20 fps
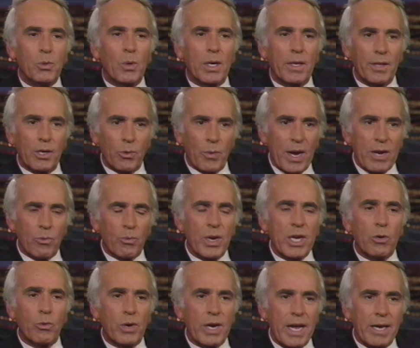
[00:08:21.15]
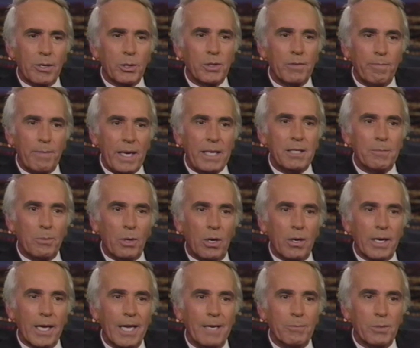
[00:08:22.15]
one of the great recreators of baseball
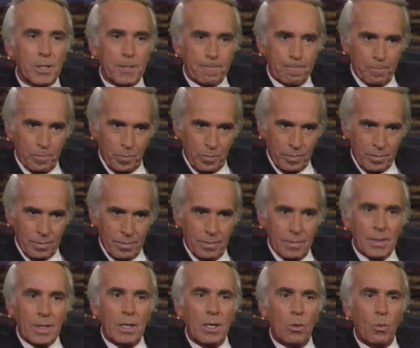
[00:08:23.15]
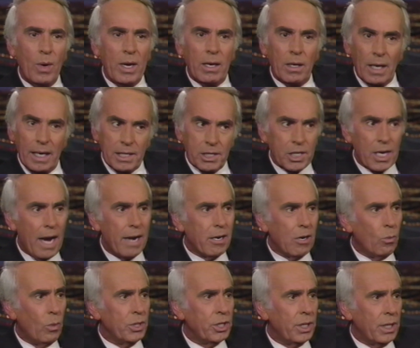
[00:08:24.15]
games. A lot of people know Les Keiter. Well, Les they?
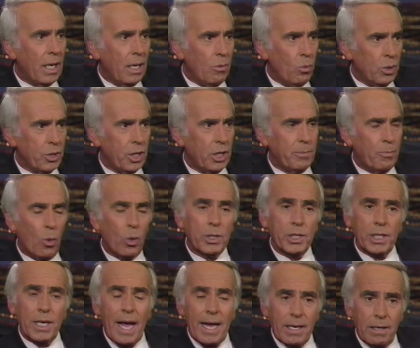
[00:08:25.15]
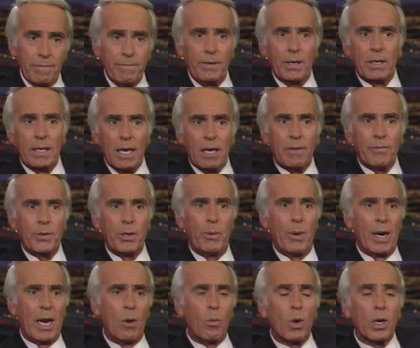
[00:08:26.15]
Keiter was, in a, was a sports guy in Philadelphia
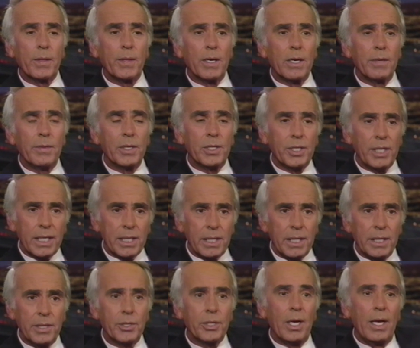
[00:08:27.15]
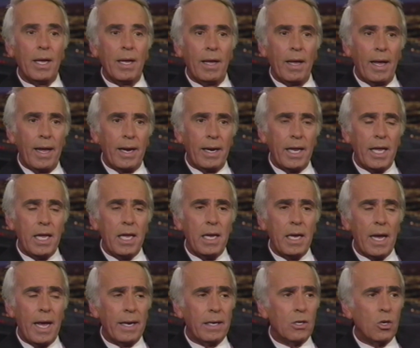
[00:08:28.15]
when I worked That's there right. in the sixties. And
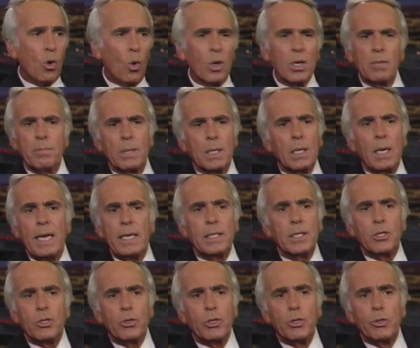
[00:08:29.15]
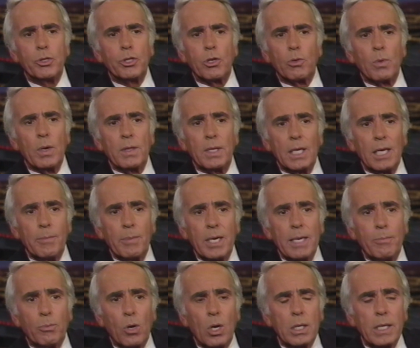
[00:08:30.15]
he and Gordon McClendon, who used to run the
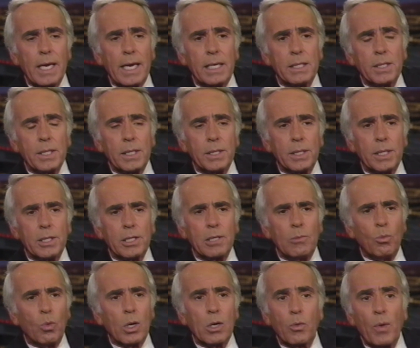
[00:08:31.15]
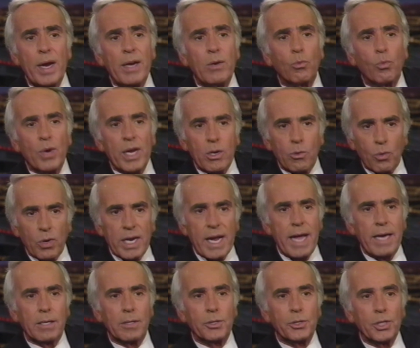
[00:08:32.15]
Liberty Broadcasting System, were great
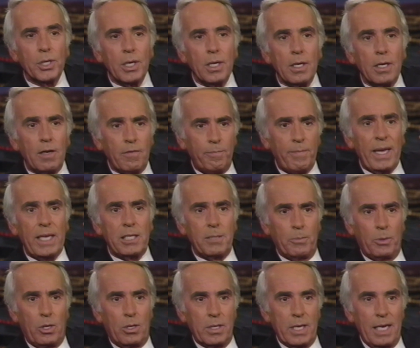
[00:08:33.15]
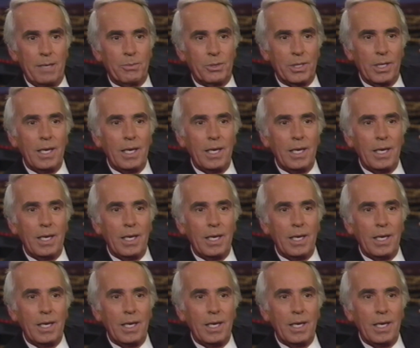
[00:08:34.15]
recreators of baseball games.